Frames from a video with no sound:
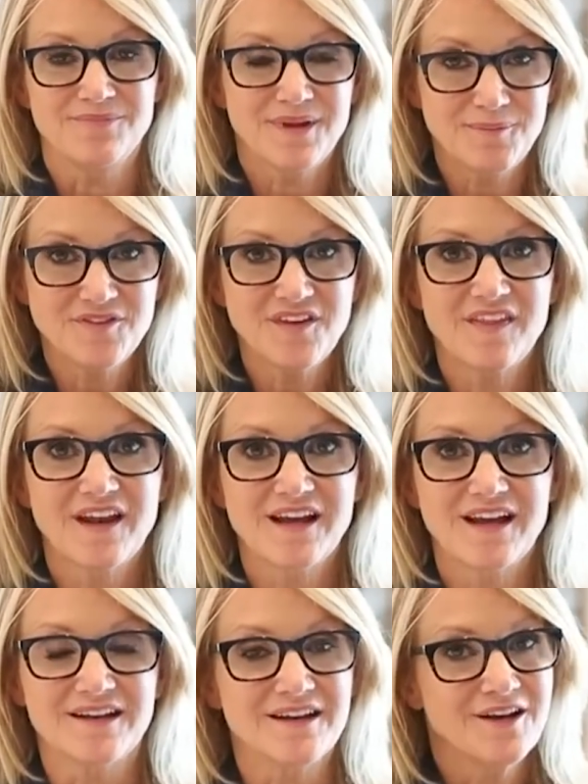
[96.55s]
Let me say that
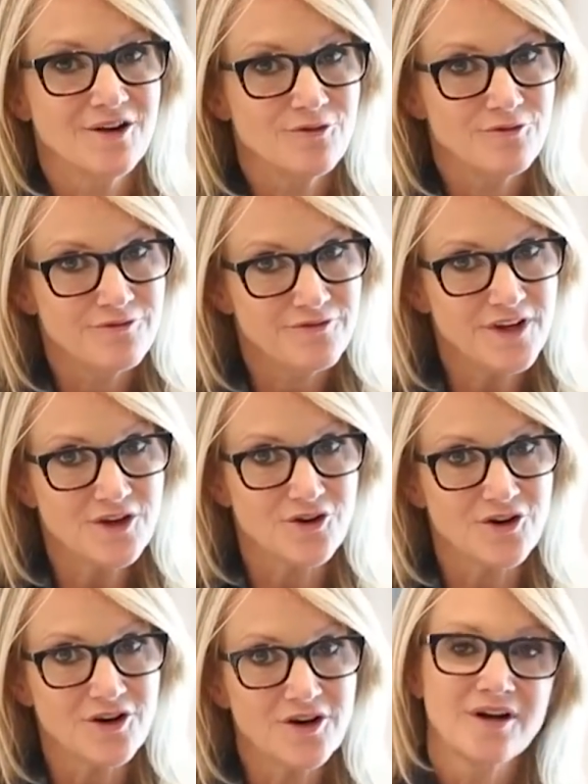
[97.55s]
again.
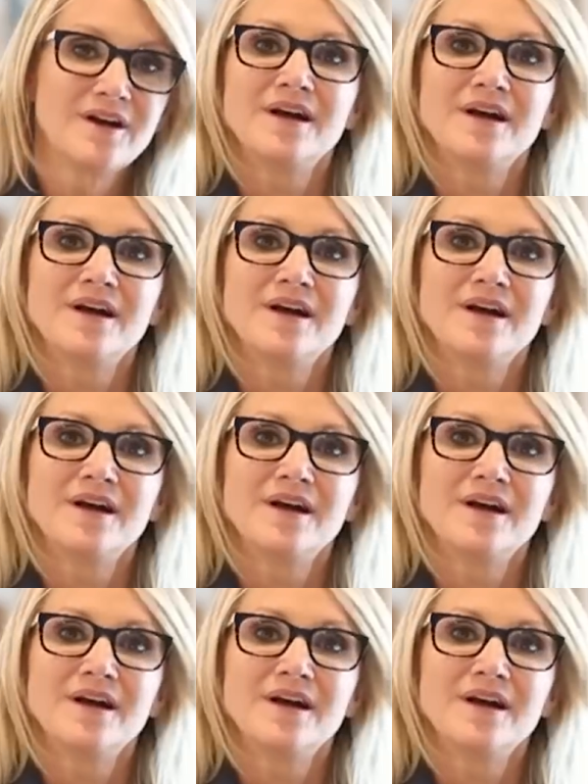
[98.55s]
Fear